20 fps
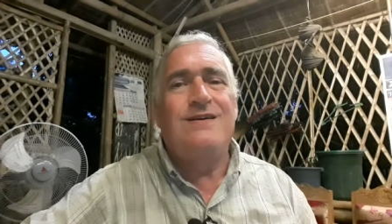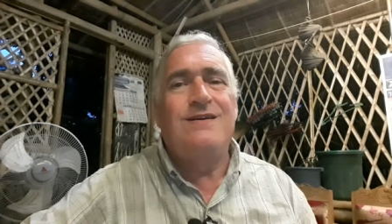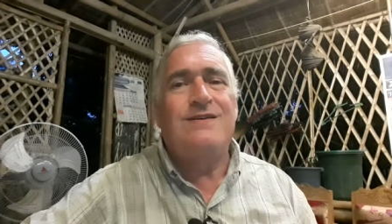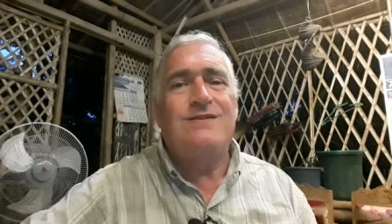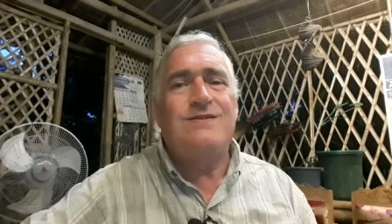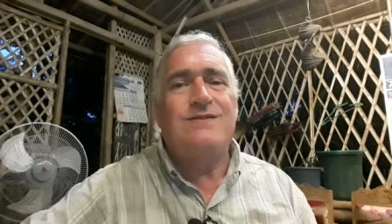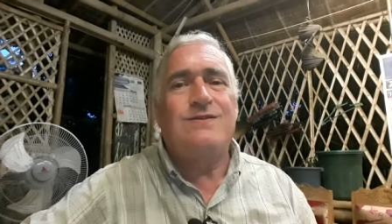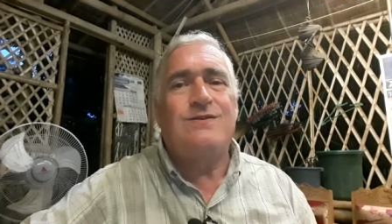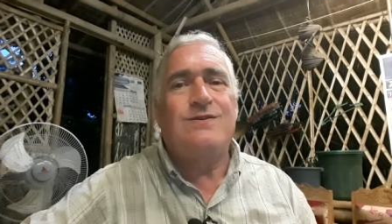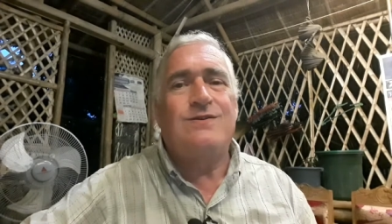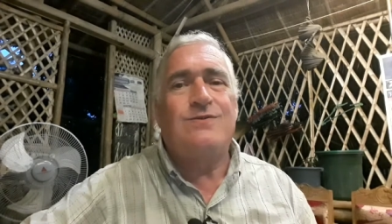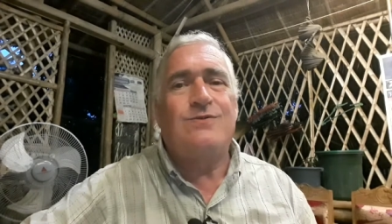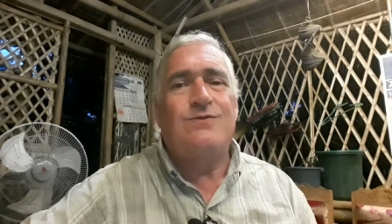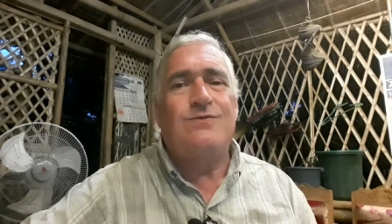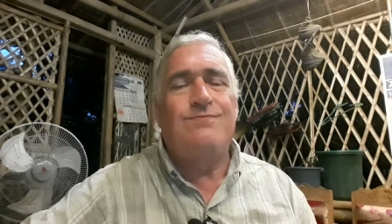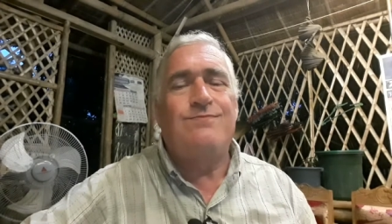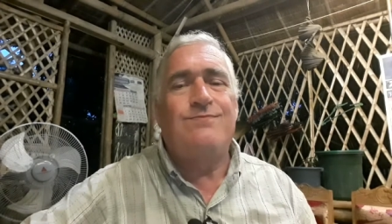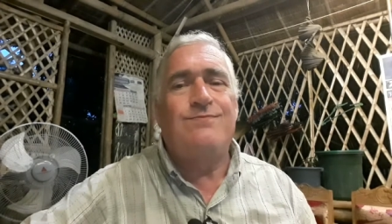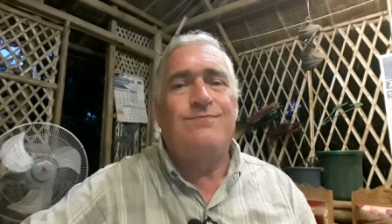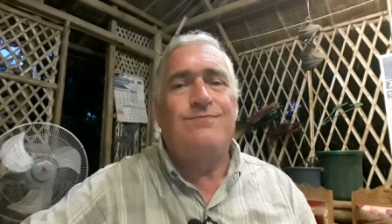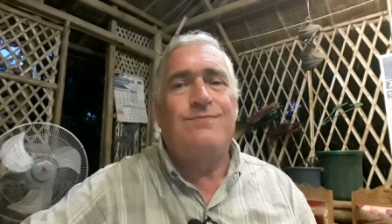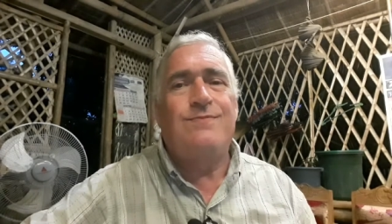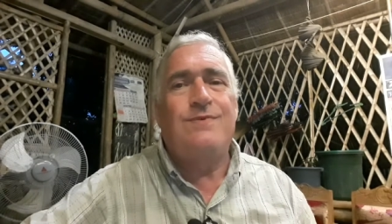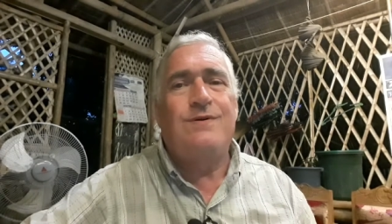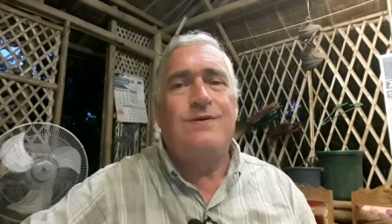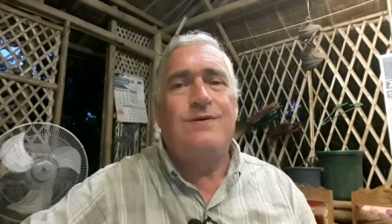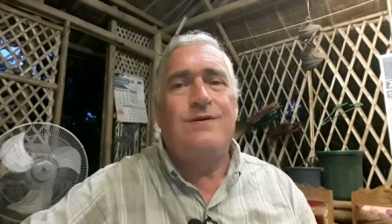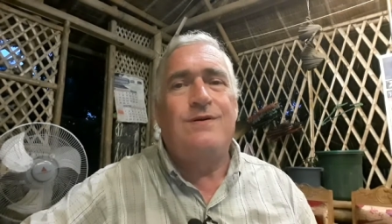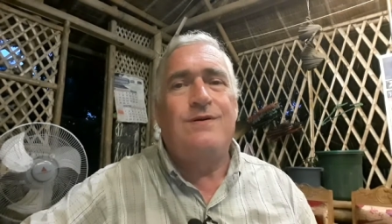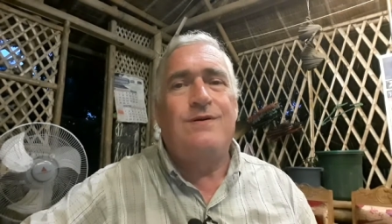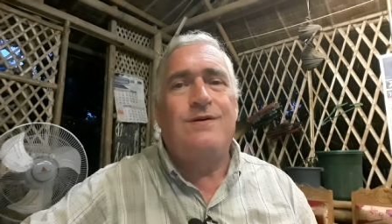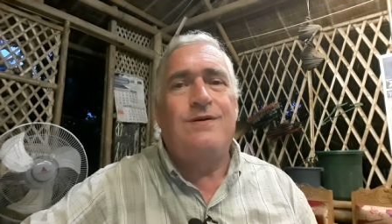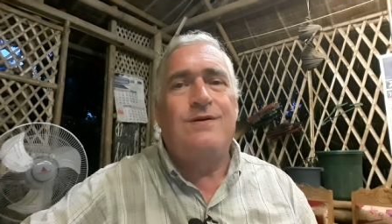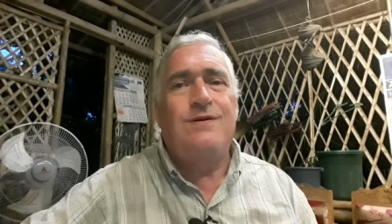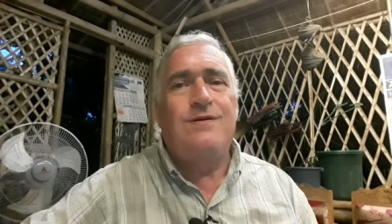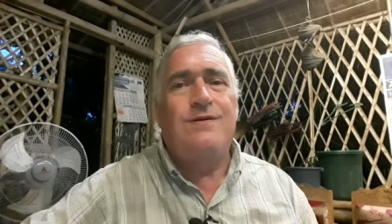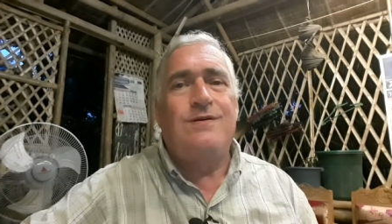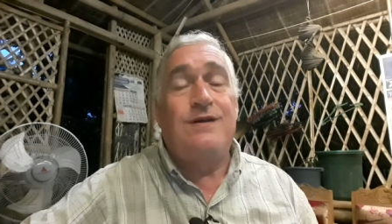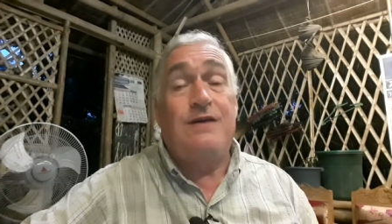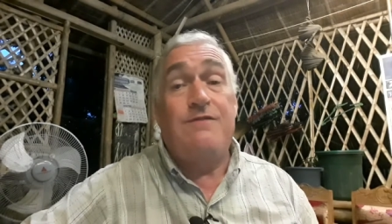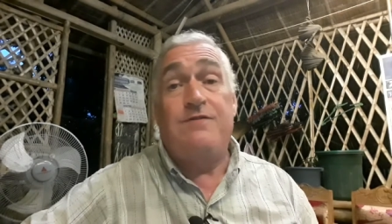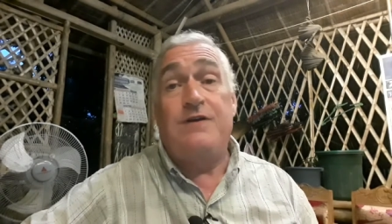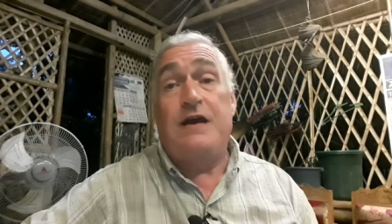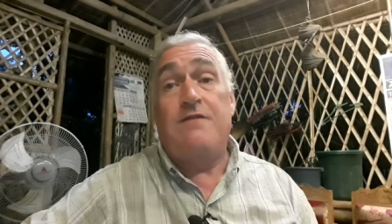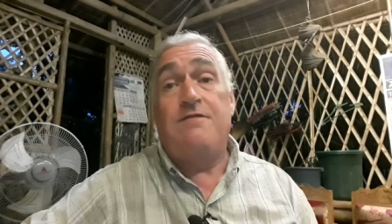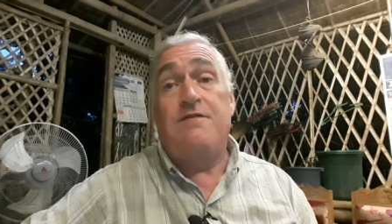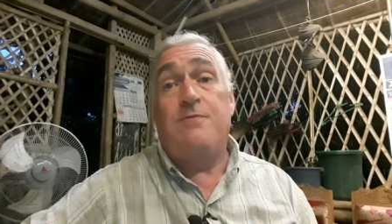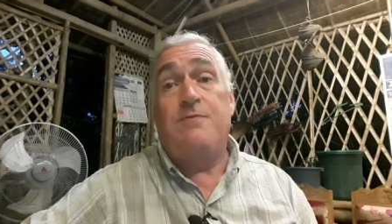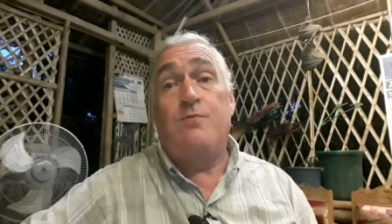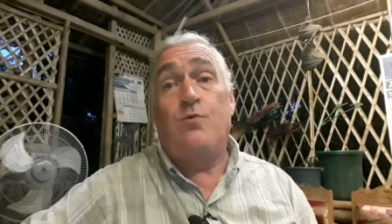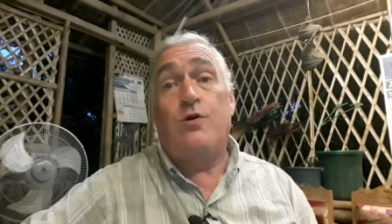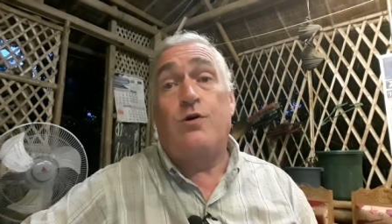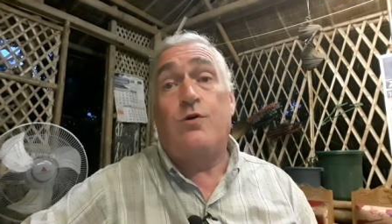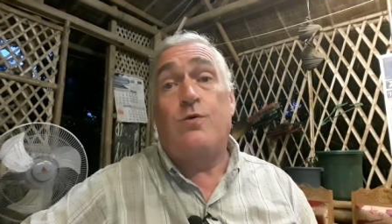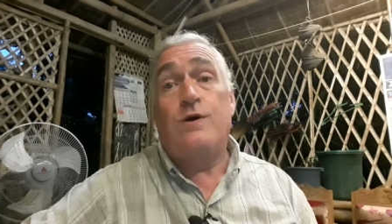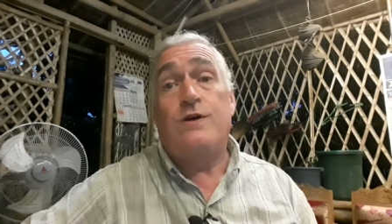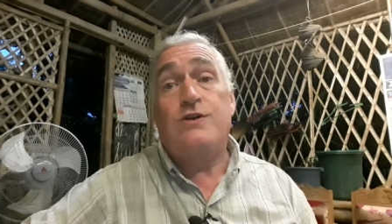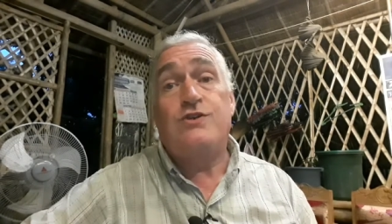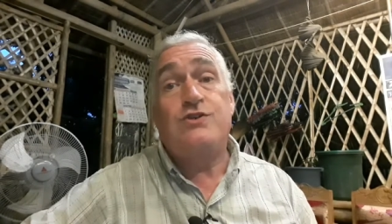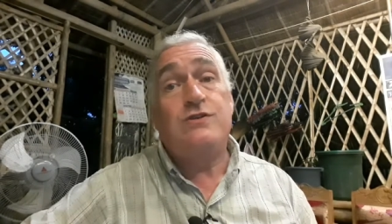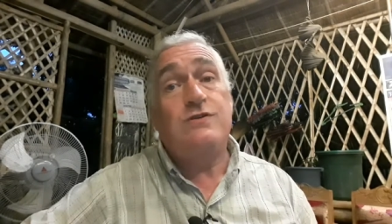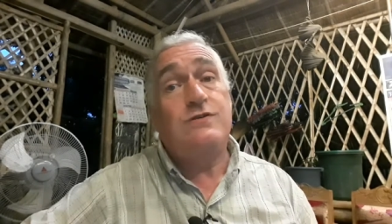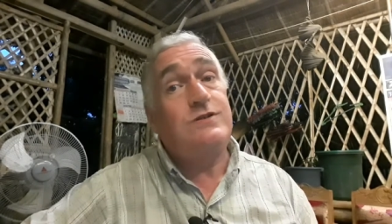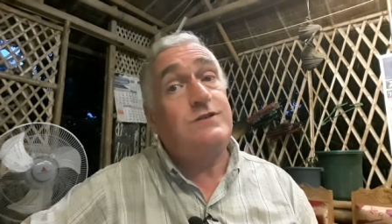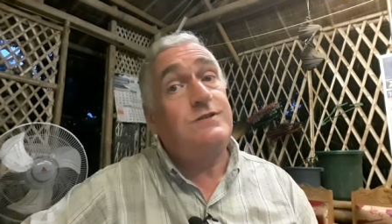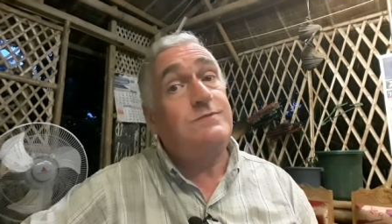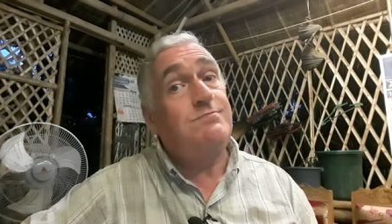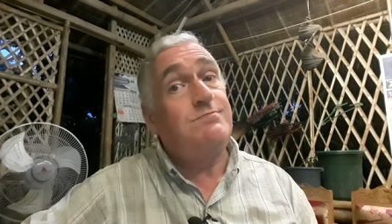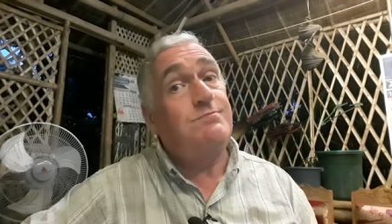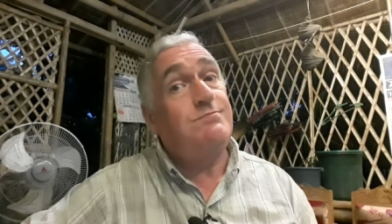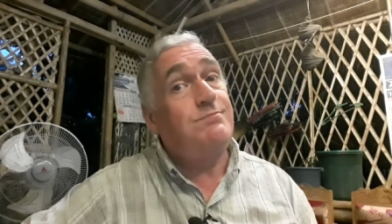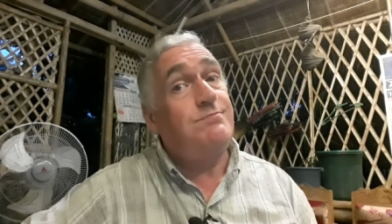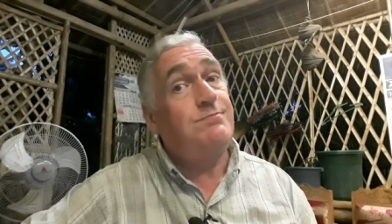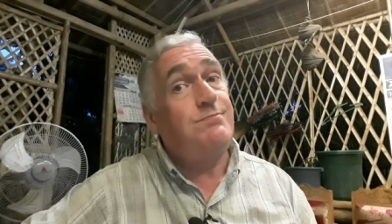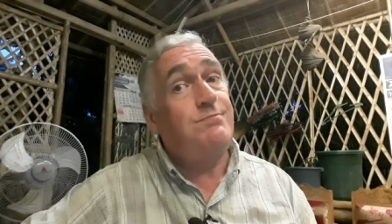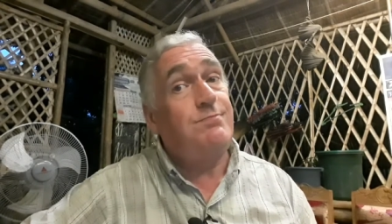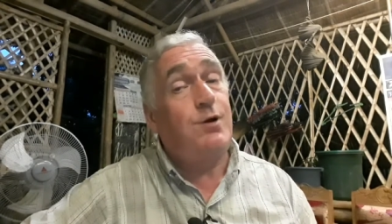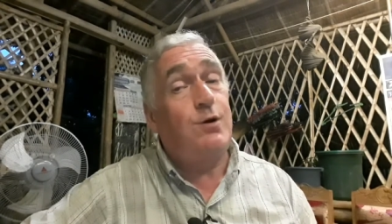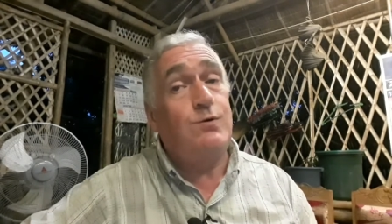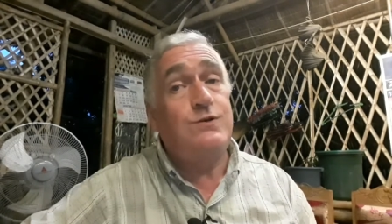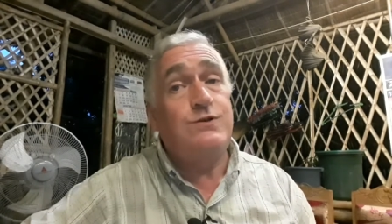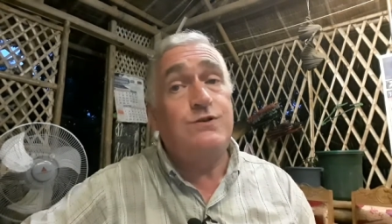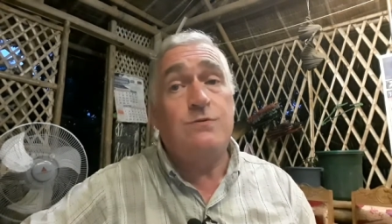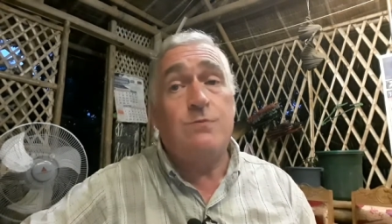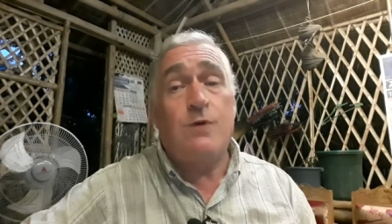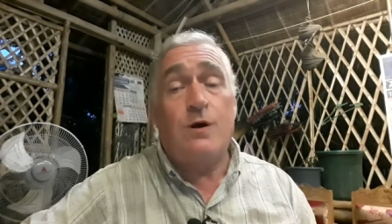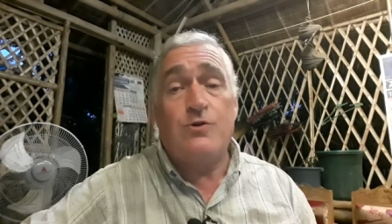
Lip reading: So if you have any more questions, post them.